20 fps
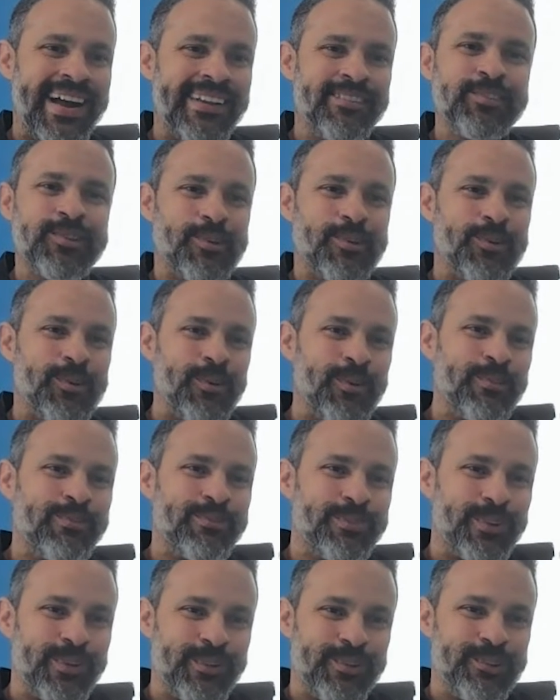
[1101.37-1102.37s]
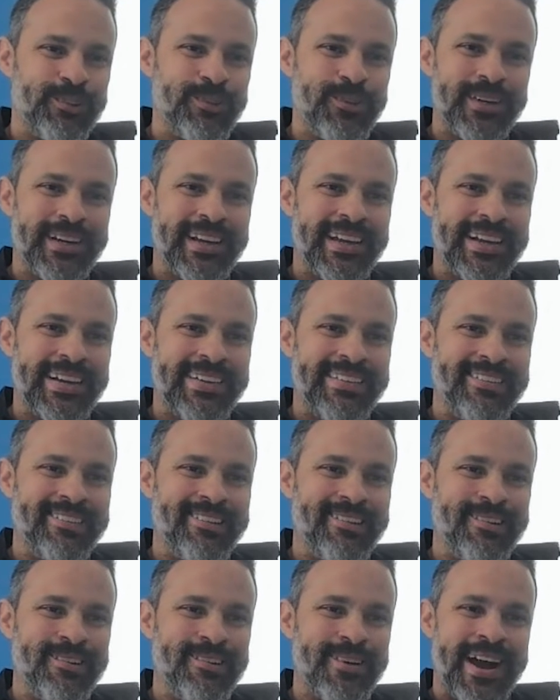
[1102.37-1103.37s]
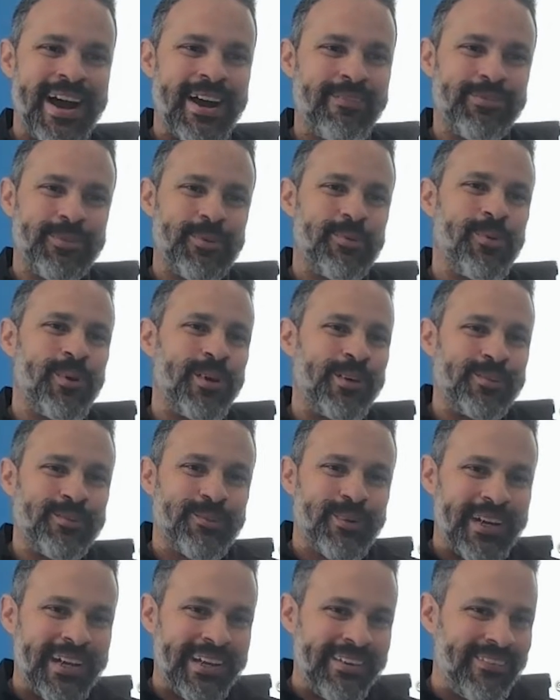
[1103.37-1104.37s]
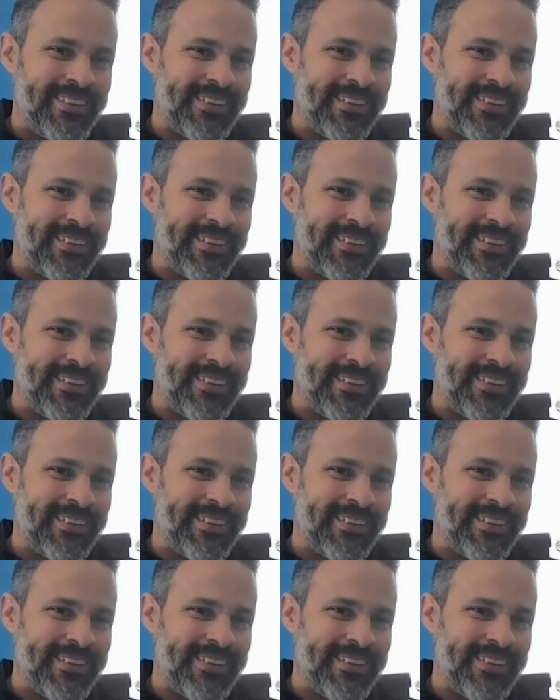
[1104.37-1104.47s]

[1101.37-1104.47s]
school for doing it afterwards, right?